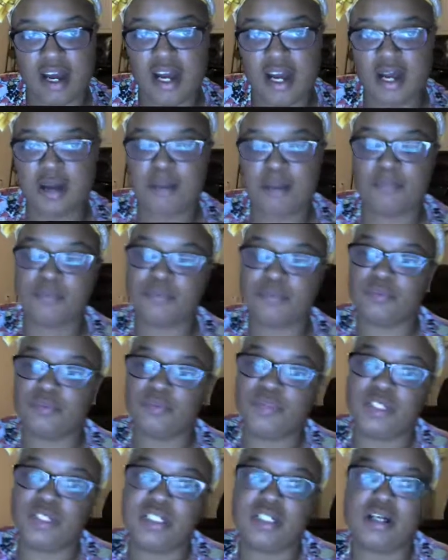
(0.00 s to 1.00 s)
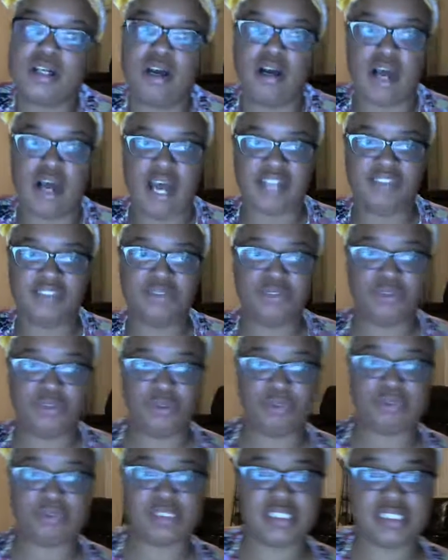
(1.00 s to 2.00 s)
I don't
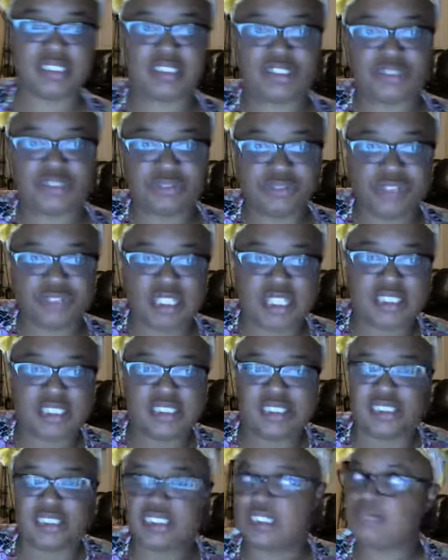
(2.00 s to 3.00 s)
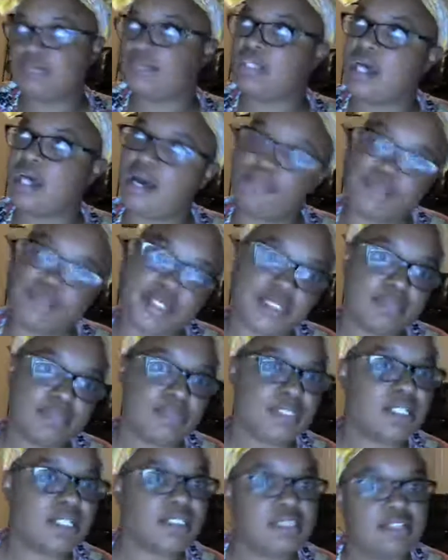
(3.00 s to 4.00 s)
normally do relationship topics
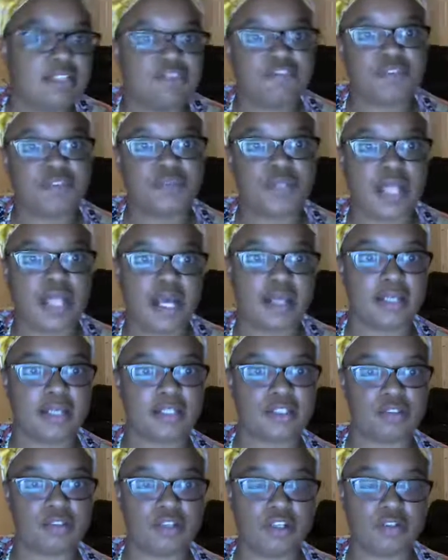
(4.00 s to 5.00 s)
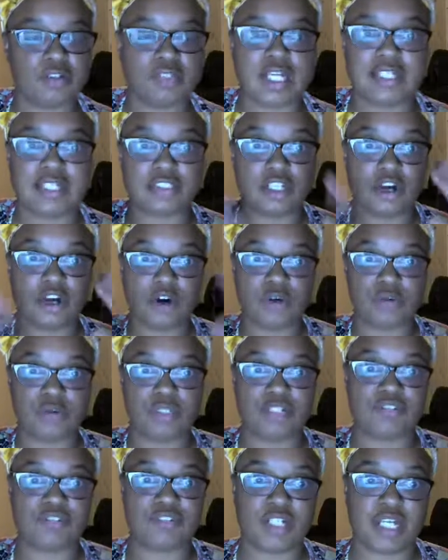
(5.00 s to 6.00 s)
because I feel like, that's a whole
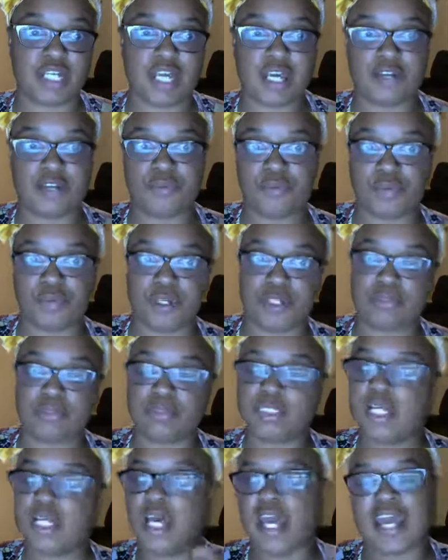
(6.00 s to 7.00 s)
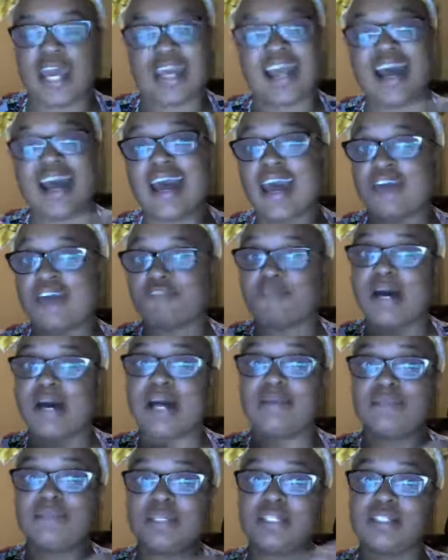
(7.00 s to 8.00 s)
different can of worms. And I have
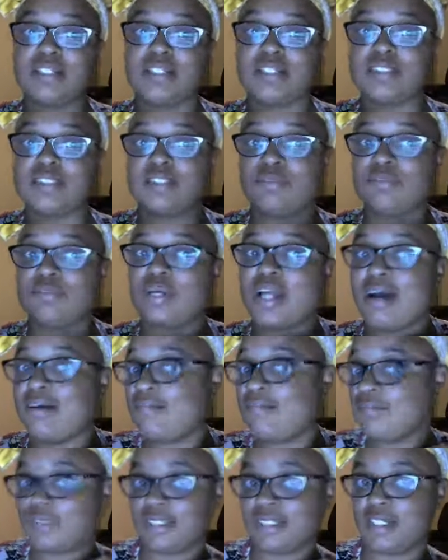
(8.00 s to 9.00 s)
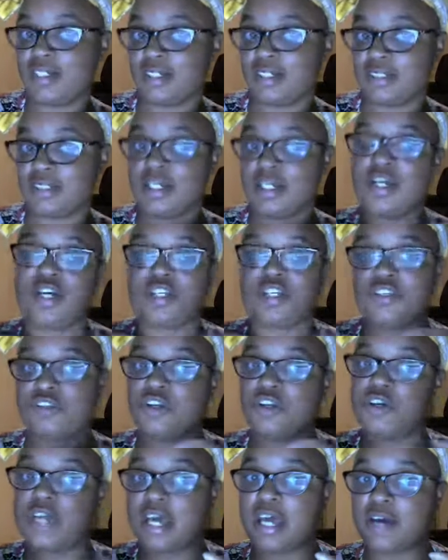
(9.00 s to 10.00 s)
my opinions of what I would think,
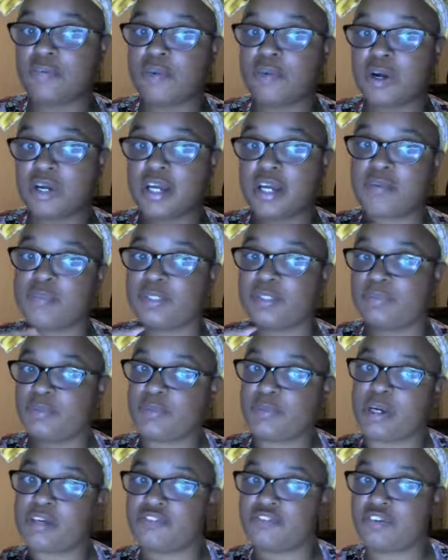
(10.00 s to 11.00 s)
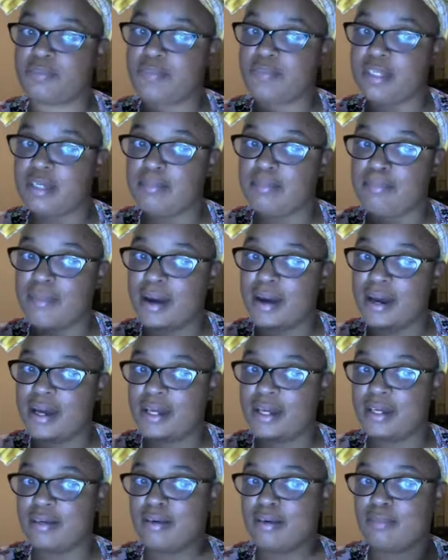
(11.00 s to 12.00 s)
that work and what's been working for me and
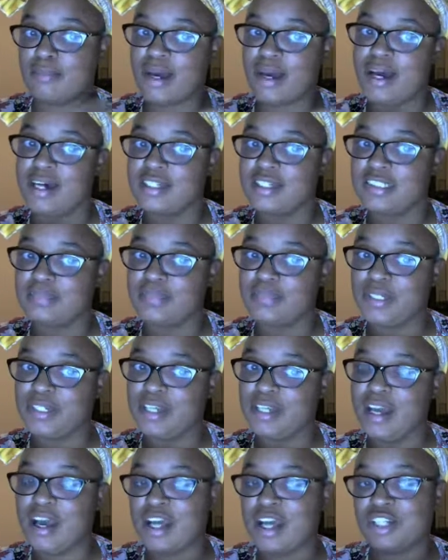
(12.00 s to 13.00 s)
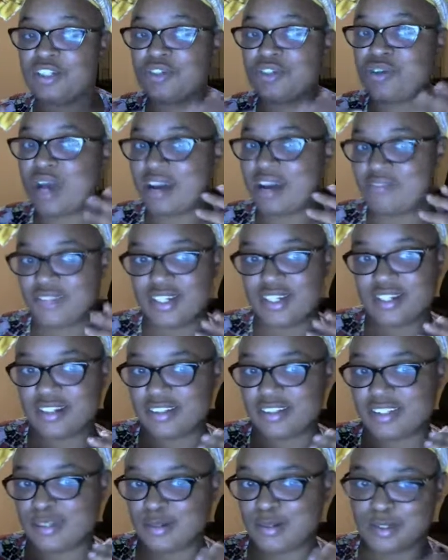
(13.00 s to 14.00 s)
my husband. Do you have
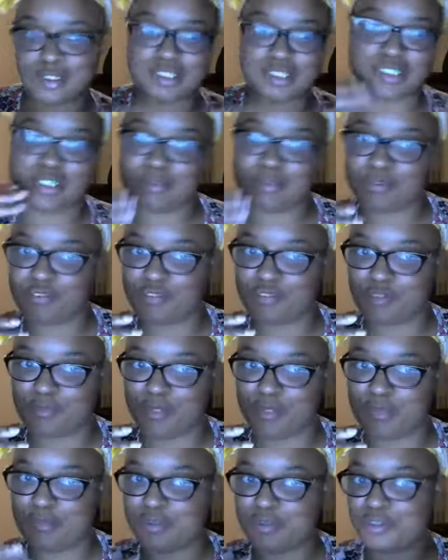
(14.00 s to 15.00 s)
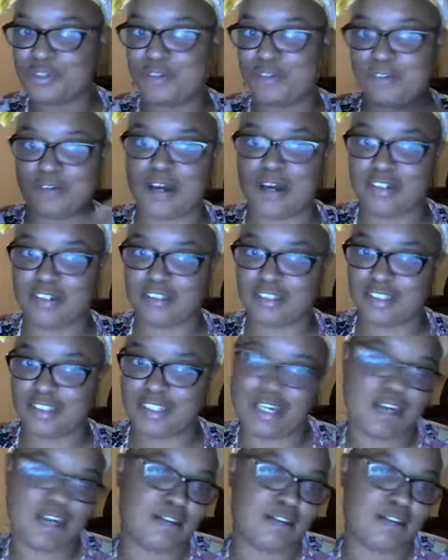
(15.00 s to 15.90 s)
any sort of tips for people who are under the